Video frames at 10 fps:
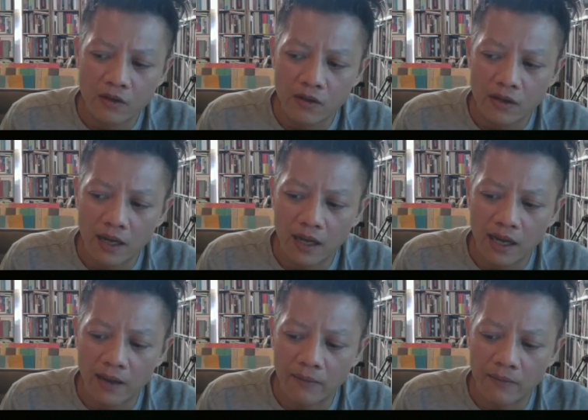
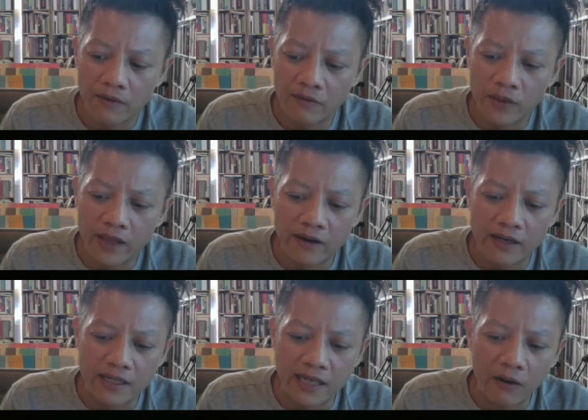uh, without a
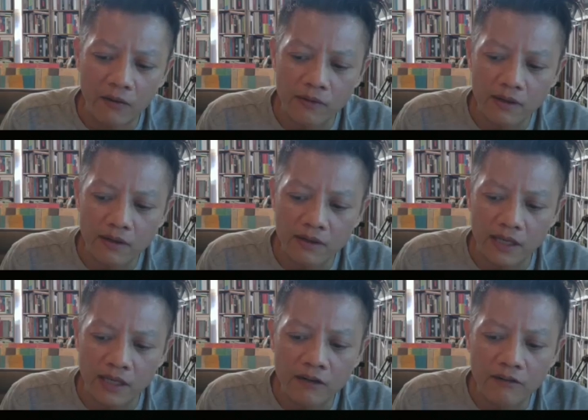doubt, the
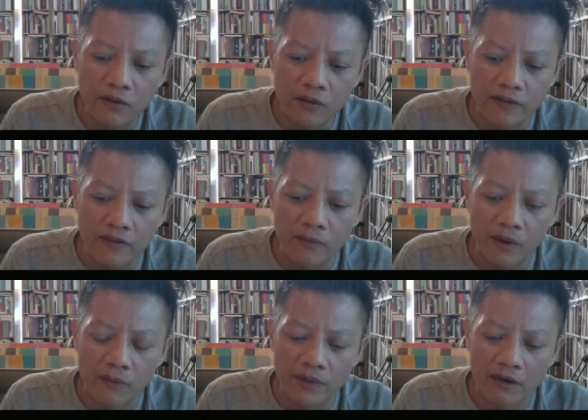heroes of the
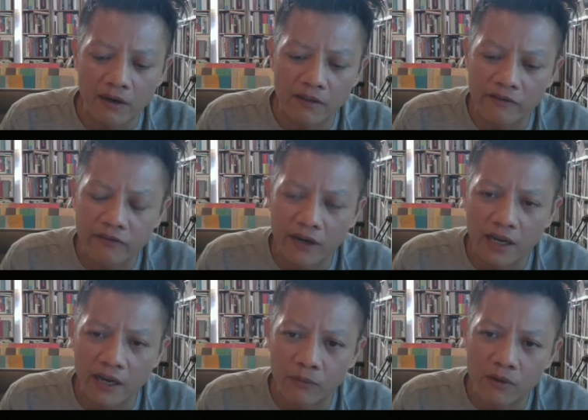moment are the
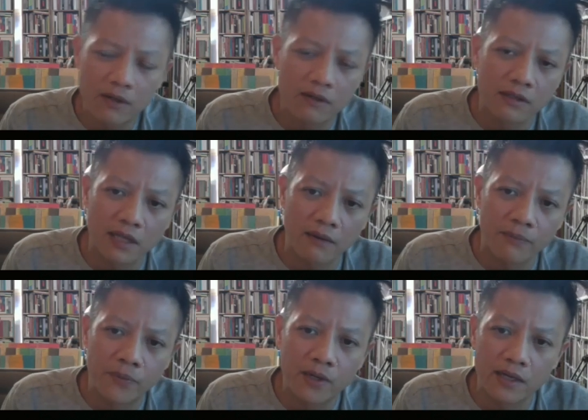frontline workers that are
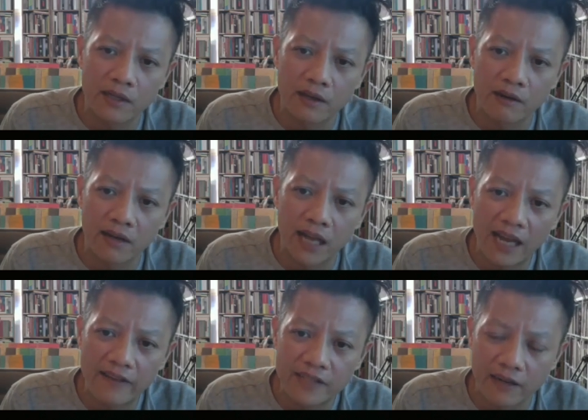putting their
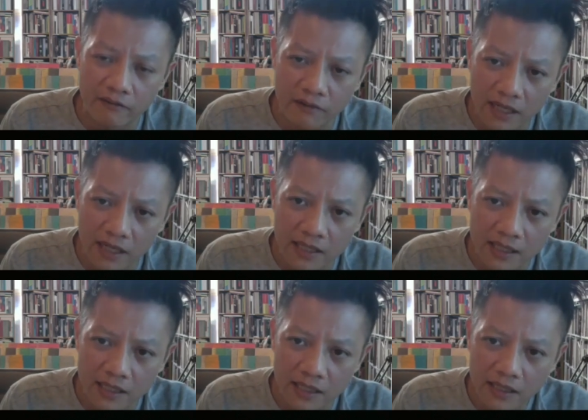lives at risk
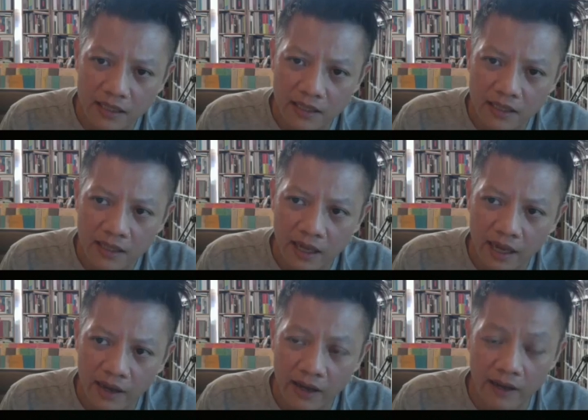mm.
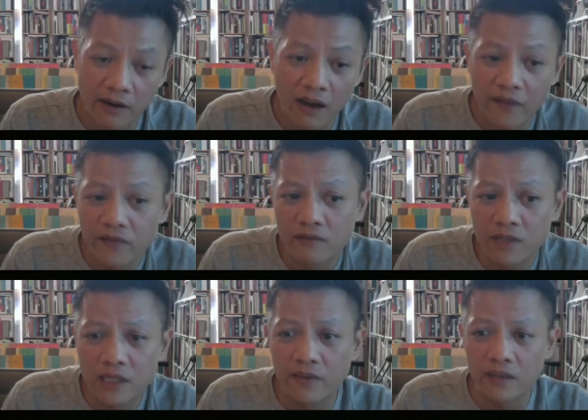and often
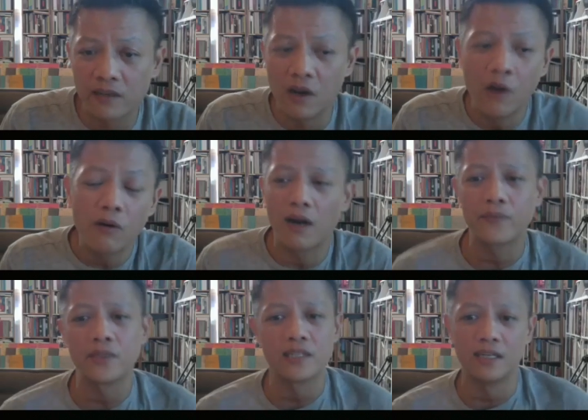receiving no
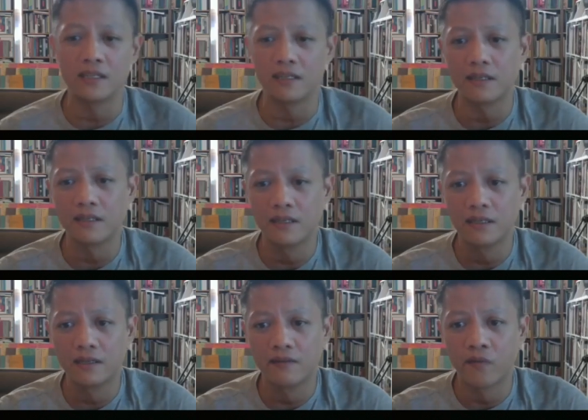compensation
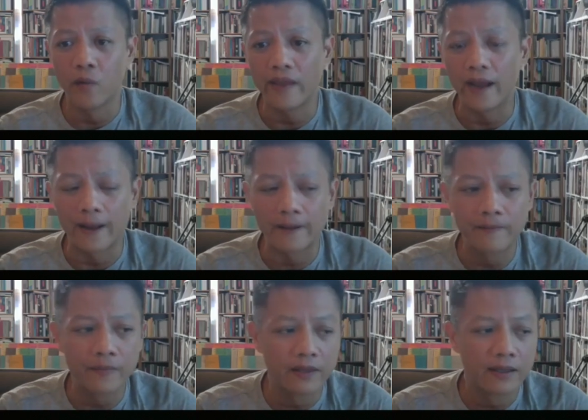mm. for that.
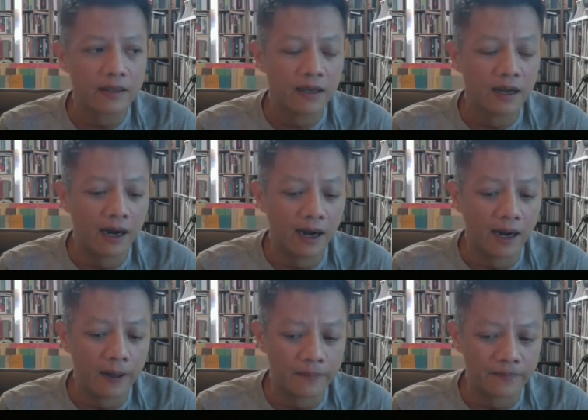Mm.
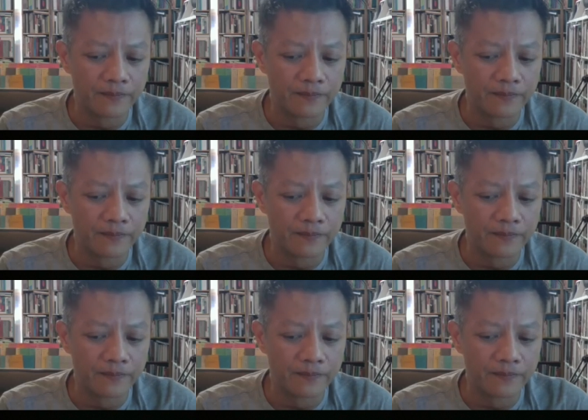Um,